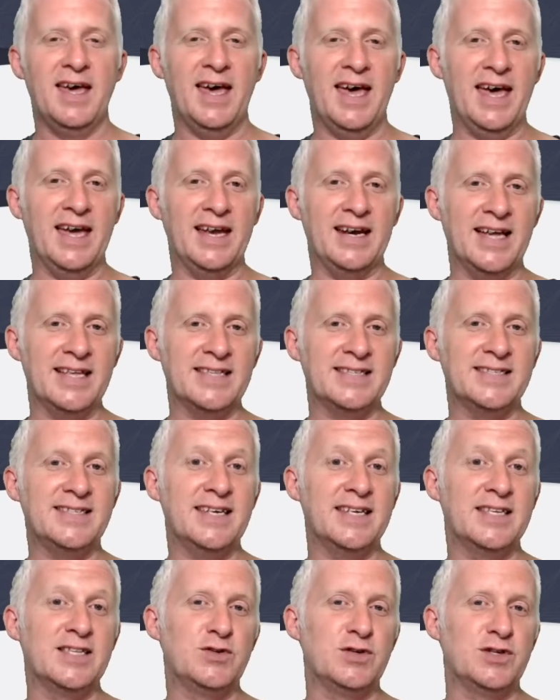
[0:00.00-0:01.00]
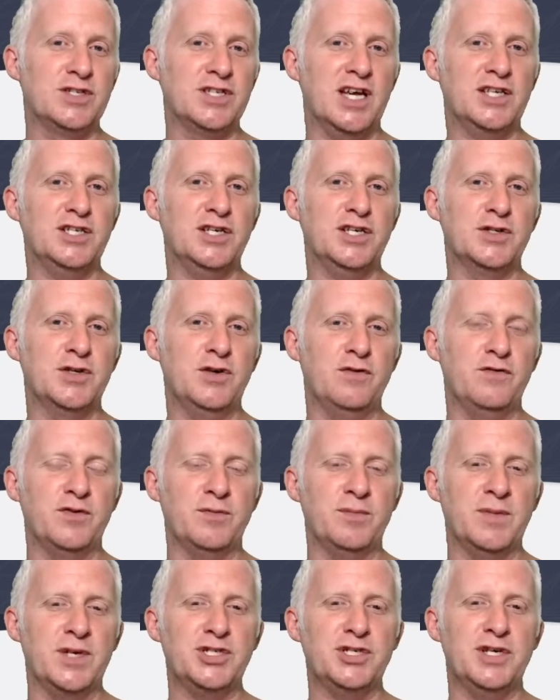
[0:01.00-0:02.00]
and instant transaction
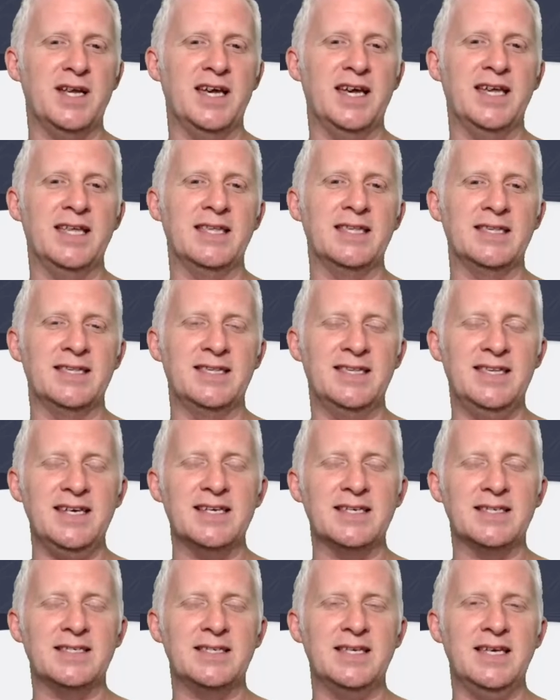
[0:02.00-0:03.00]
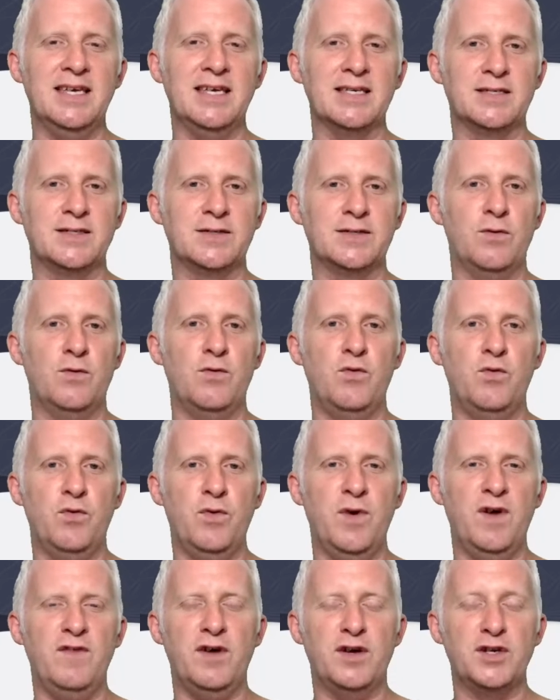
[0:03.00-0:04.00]
confirmation. And this is
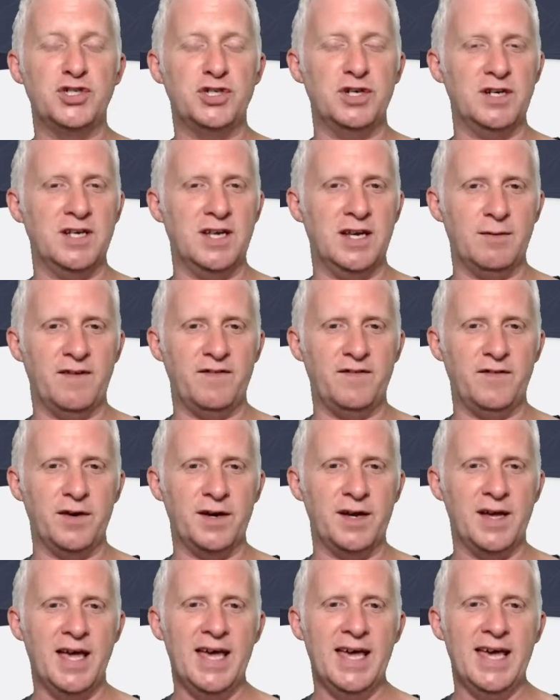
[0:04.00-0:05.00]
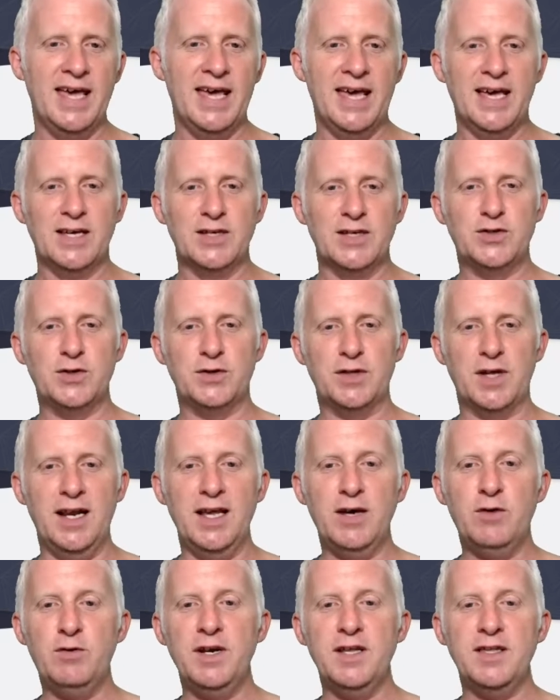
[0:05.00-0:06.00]
revolutionary, my friend. So the
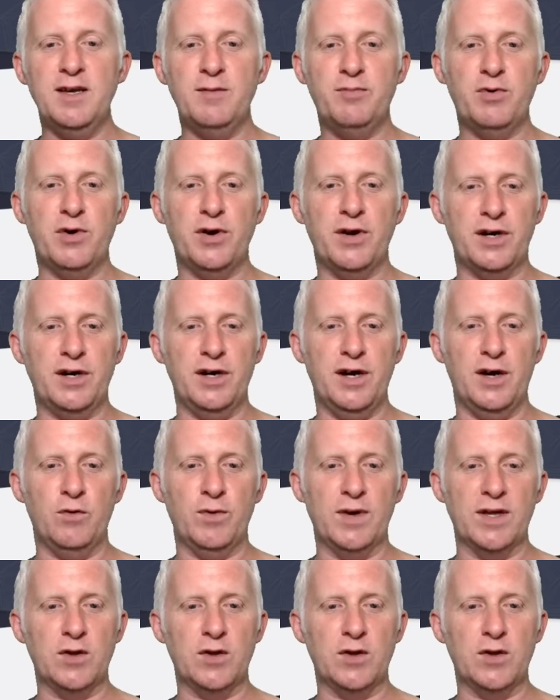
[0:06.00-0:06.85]
liquidity protocol with